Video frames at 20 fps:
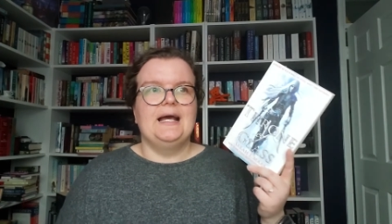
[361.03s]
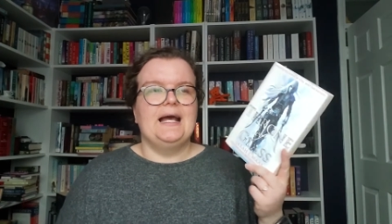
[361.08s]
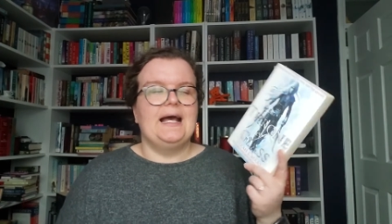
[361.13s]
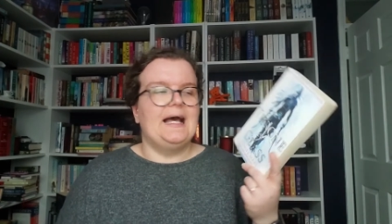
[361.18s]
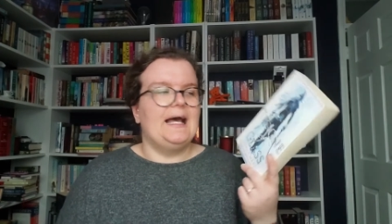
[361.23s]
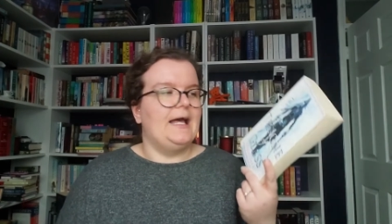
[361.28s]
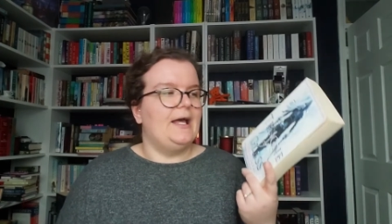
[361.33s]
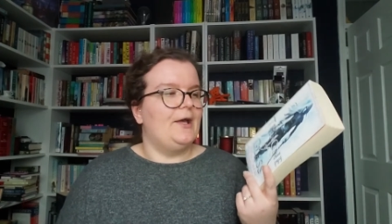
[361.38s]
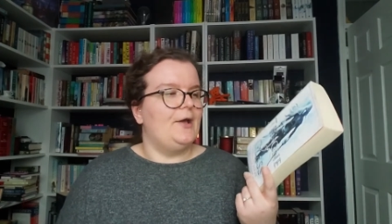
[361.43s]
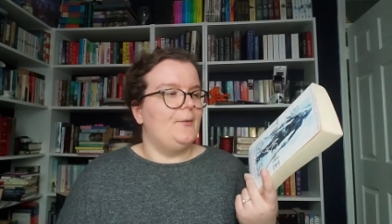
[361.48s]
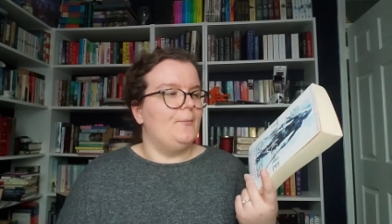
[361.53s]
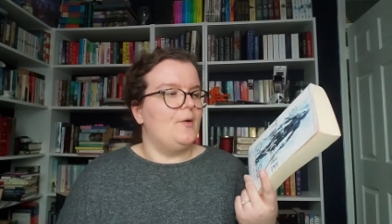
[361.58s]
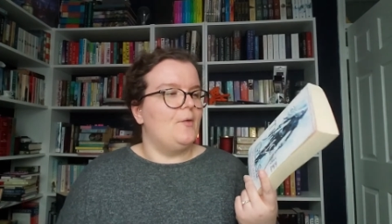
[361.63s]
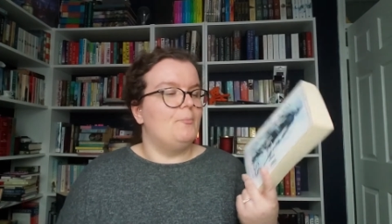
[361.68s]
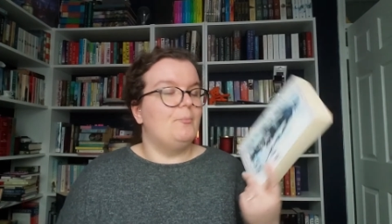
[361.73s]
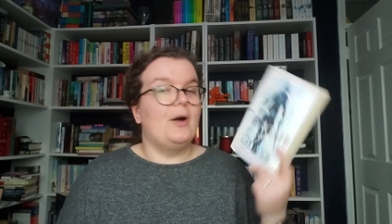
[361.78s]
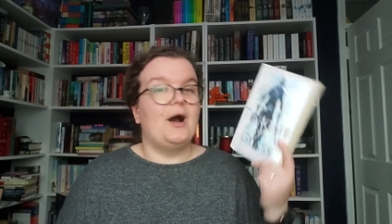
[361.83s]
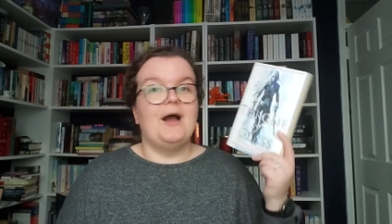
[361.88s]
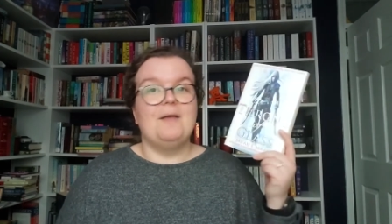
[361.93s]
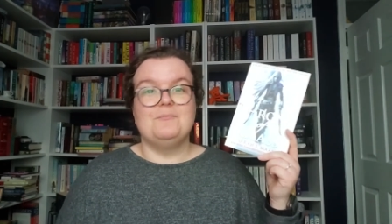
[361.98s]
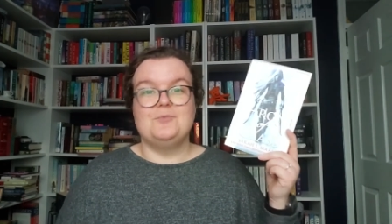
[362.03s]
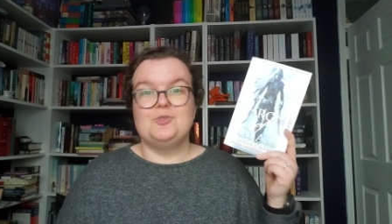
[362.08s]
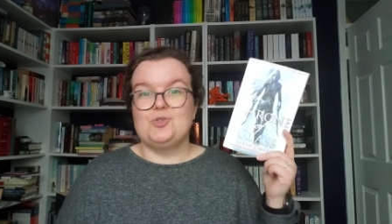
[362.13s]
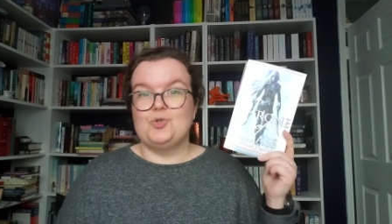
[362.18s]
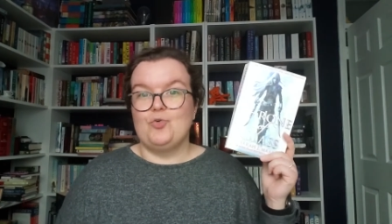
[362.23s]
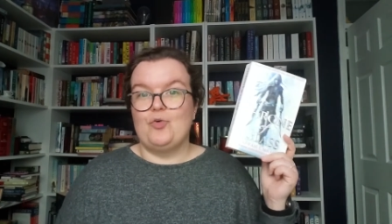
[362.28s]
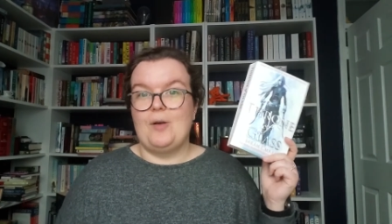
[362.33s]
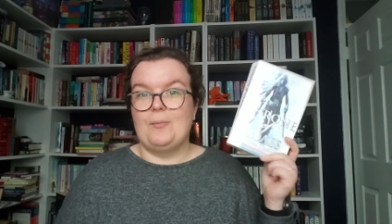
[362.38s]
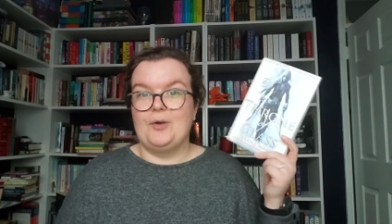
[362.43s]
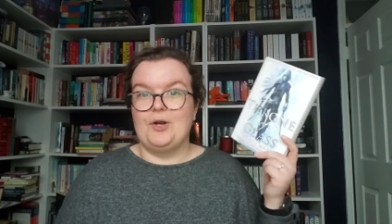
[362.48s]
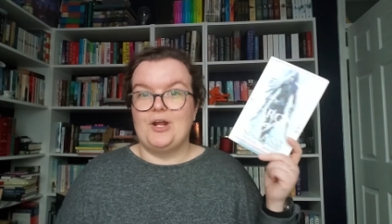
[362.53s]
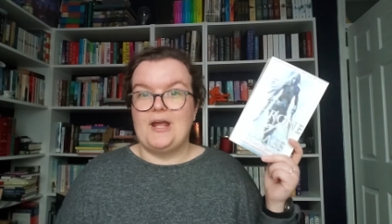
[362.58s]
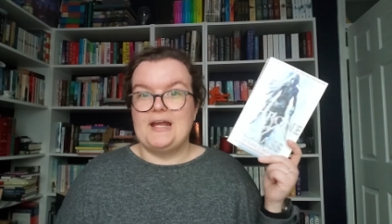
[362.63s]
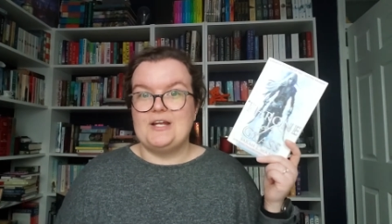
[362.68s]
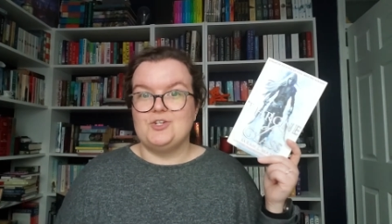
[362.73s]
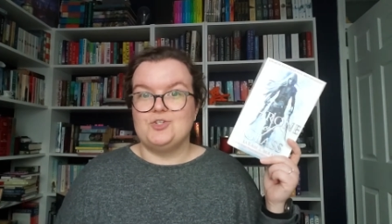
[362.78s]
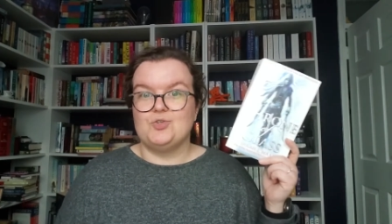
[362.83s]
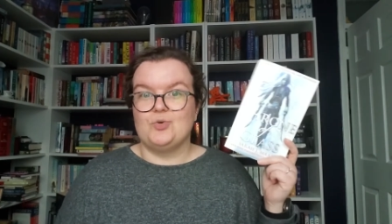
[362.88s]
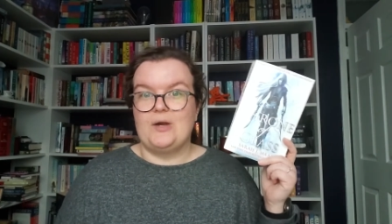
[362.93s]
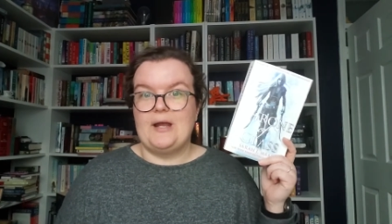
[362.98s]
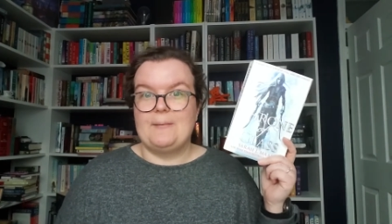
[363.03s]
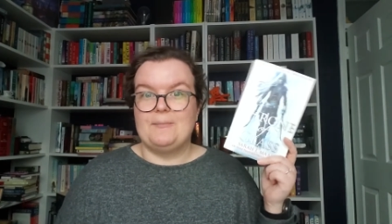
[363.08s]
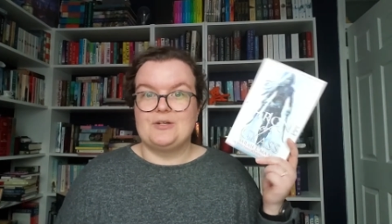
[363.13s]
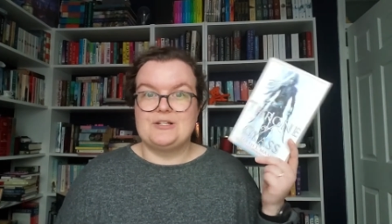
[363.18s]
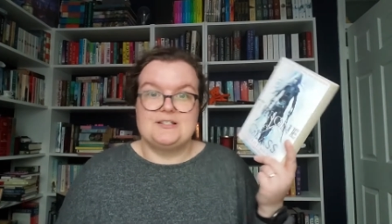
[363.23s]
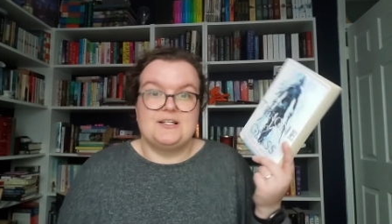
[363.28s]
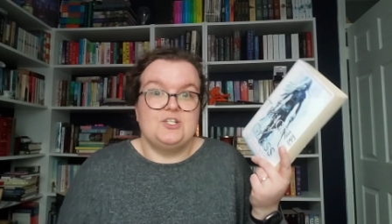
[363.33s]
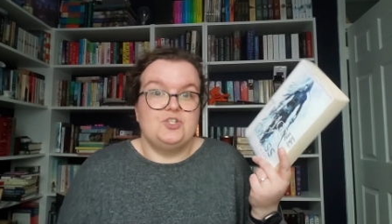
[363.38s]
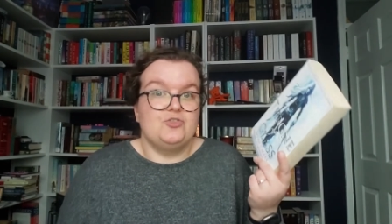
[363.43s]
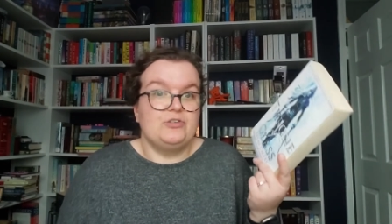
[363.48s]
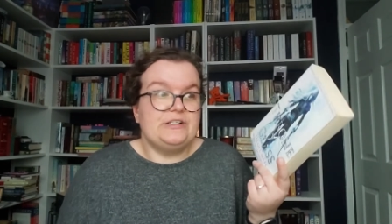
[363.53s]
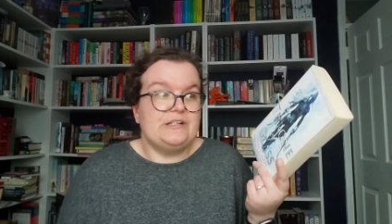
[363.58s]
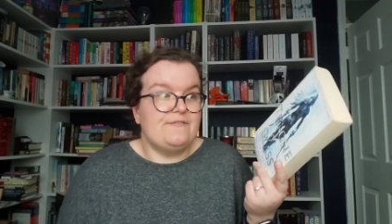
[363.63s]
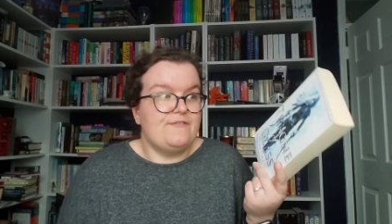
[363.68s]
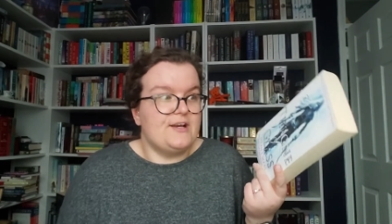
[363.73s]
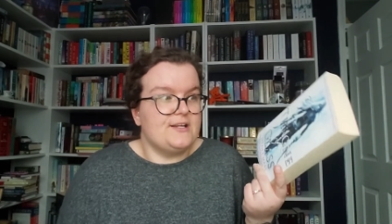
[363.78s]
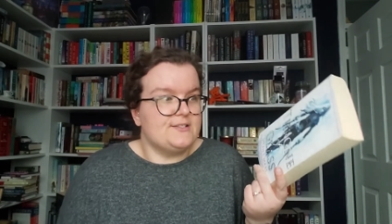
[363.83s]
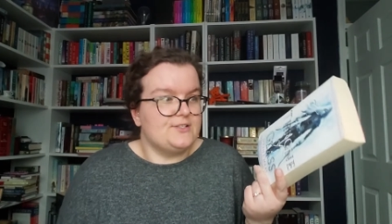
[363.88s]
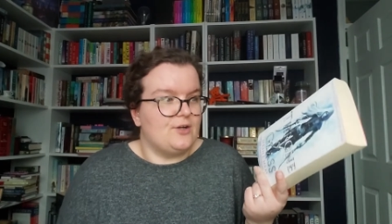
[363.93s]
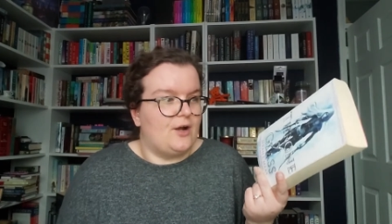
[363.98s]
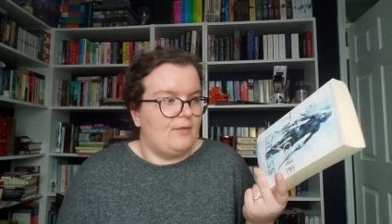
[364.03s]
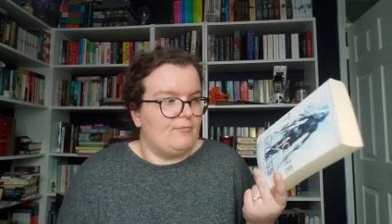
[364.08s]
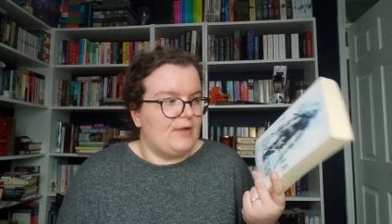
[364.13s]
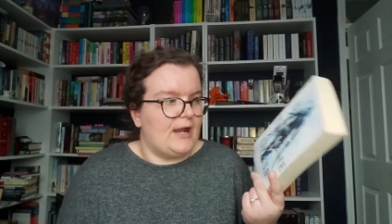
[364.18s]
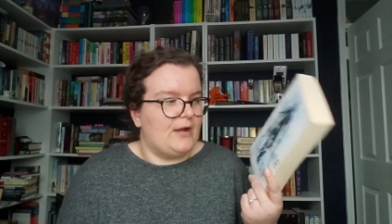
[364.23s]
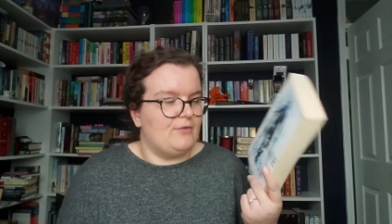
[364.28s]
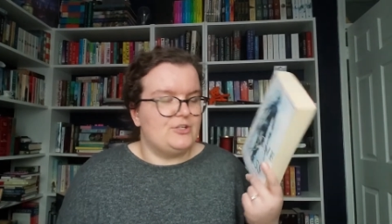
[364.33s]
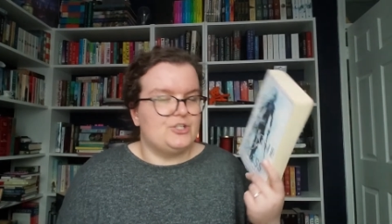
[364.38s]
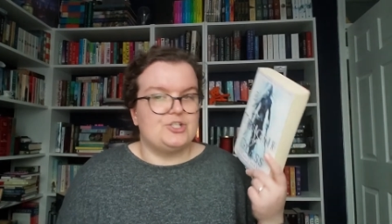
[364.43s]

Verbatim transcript: um, but I'm sure I'm going to enjoy it because I enjoyed it first time round. It